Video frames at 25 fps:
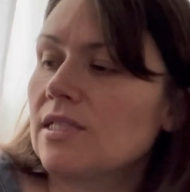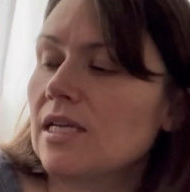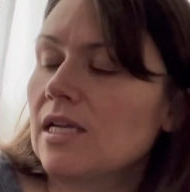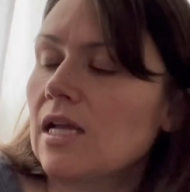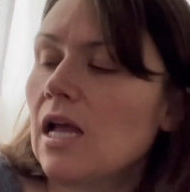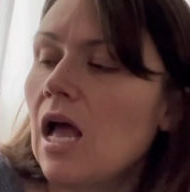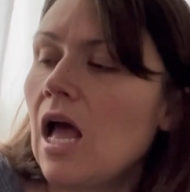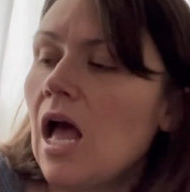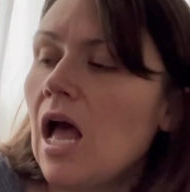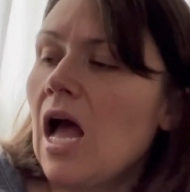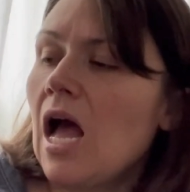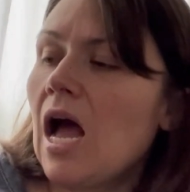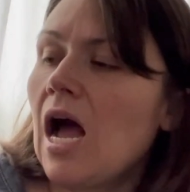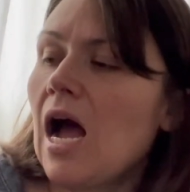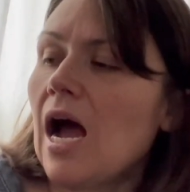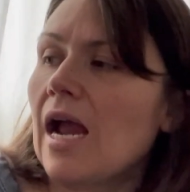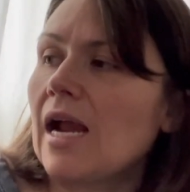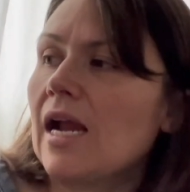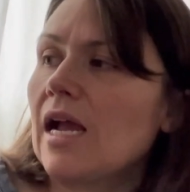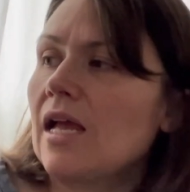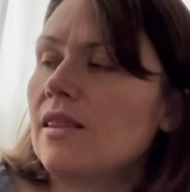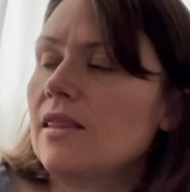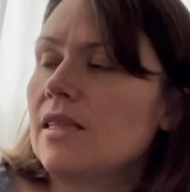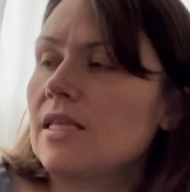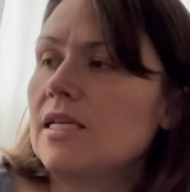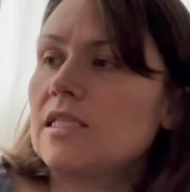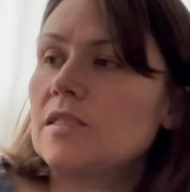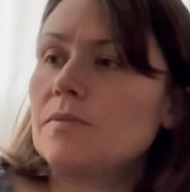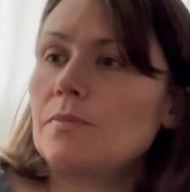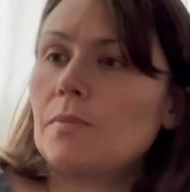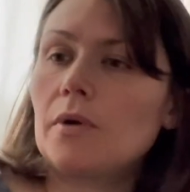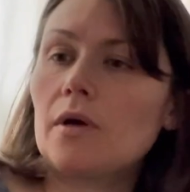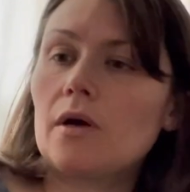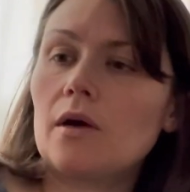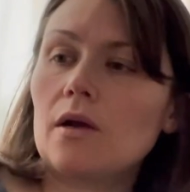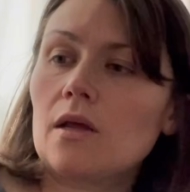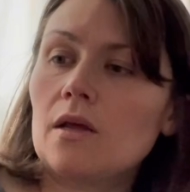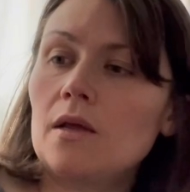Like, I got this
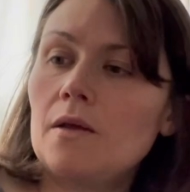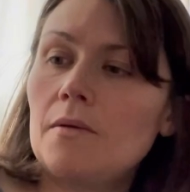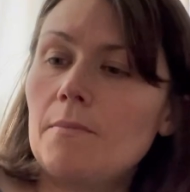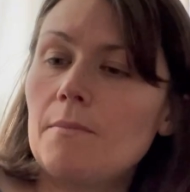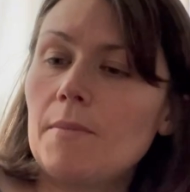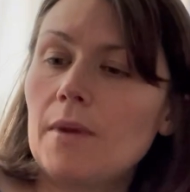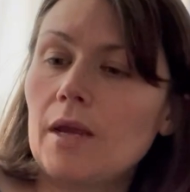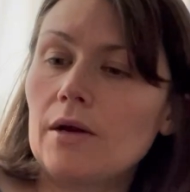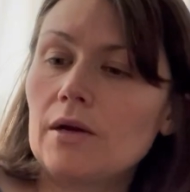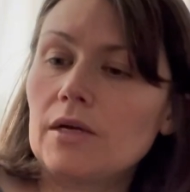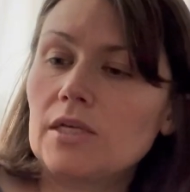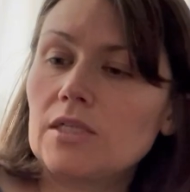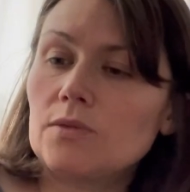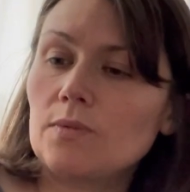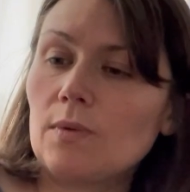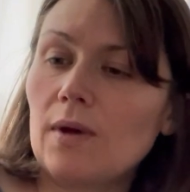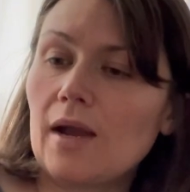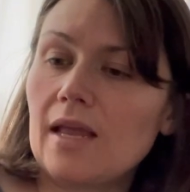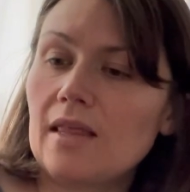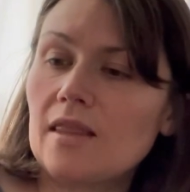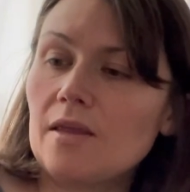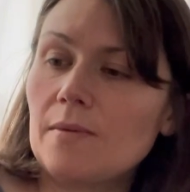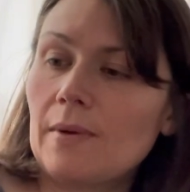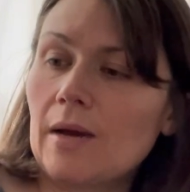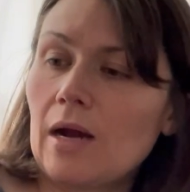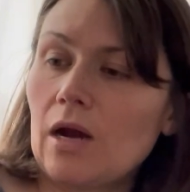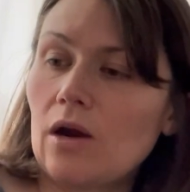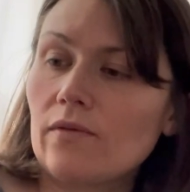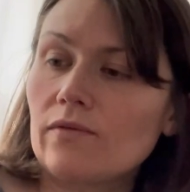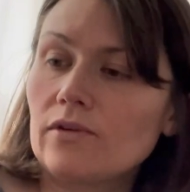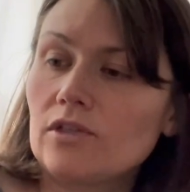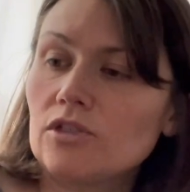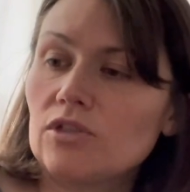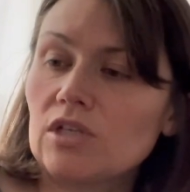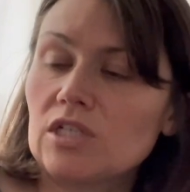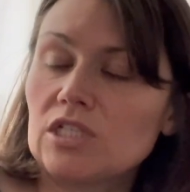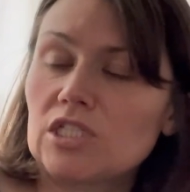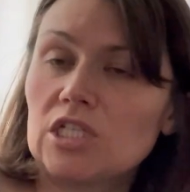book, Mary's Way, The Power of
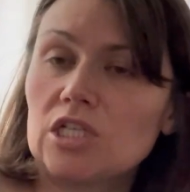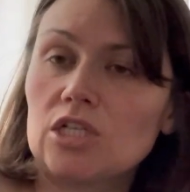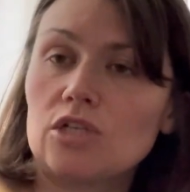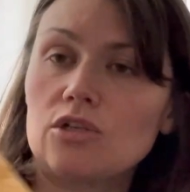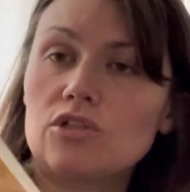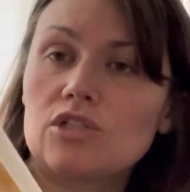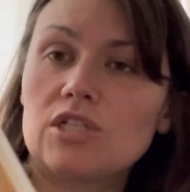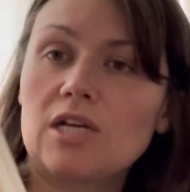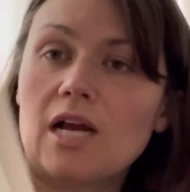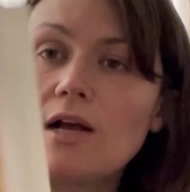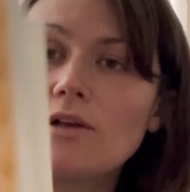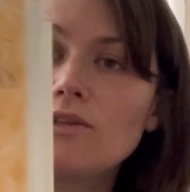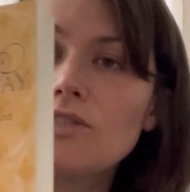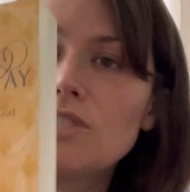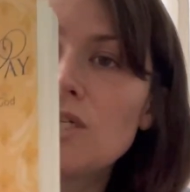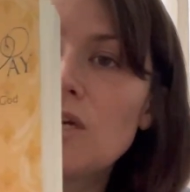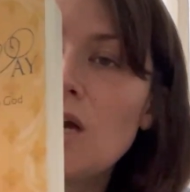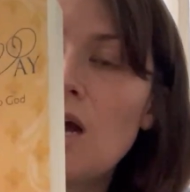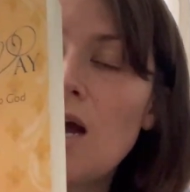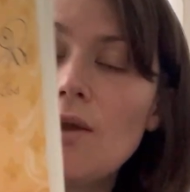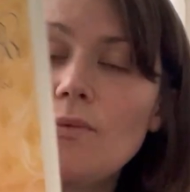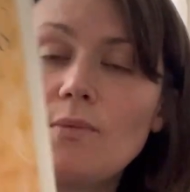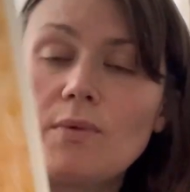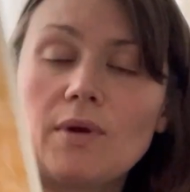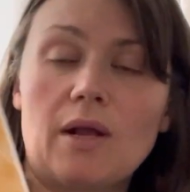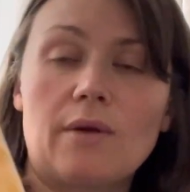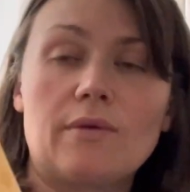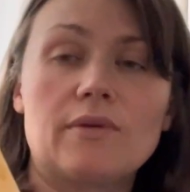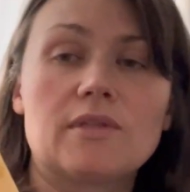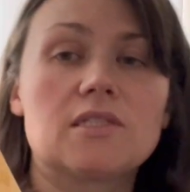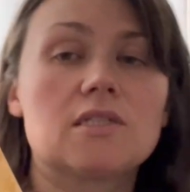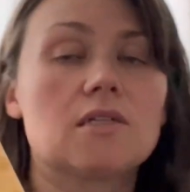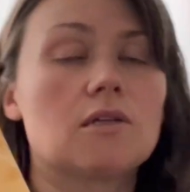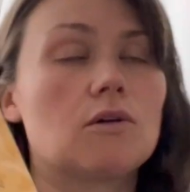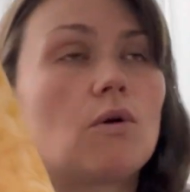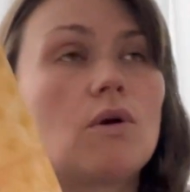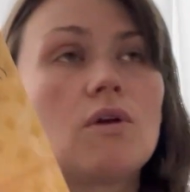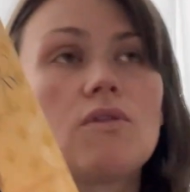Entrusting Your Child to God, when I
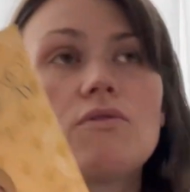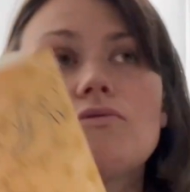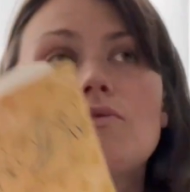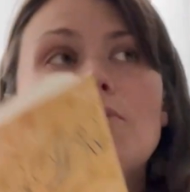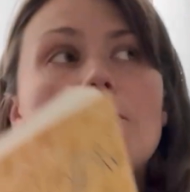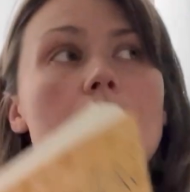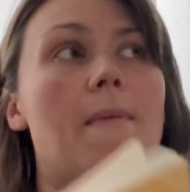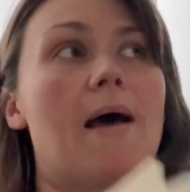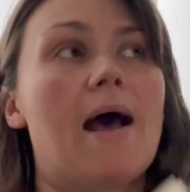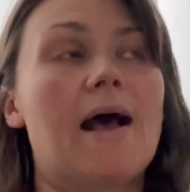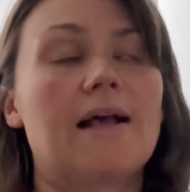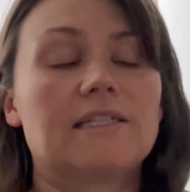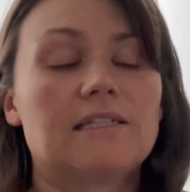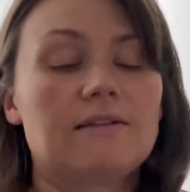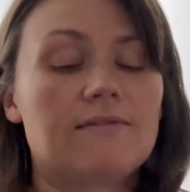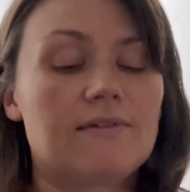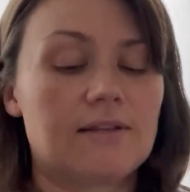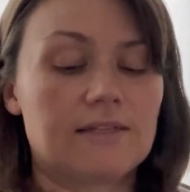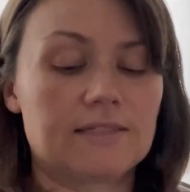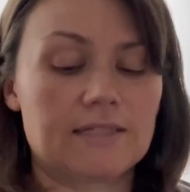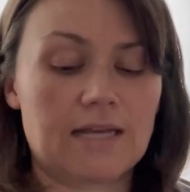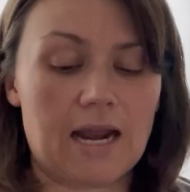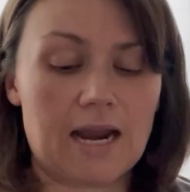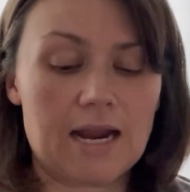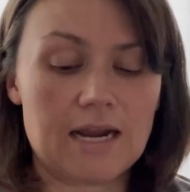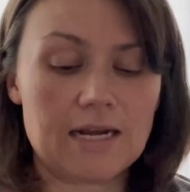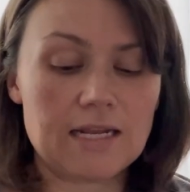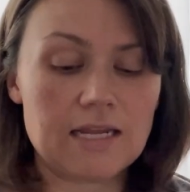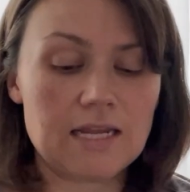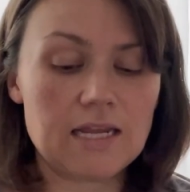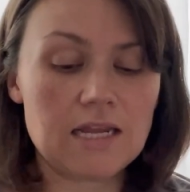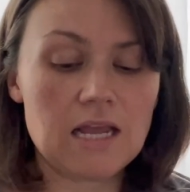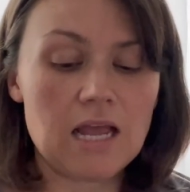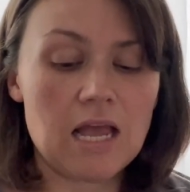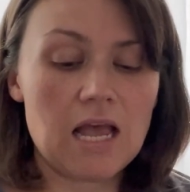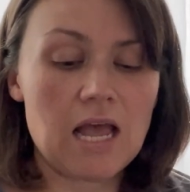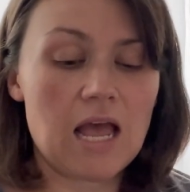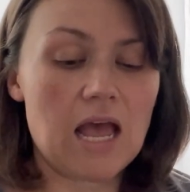was going through massive anxiety.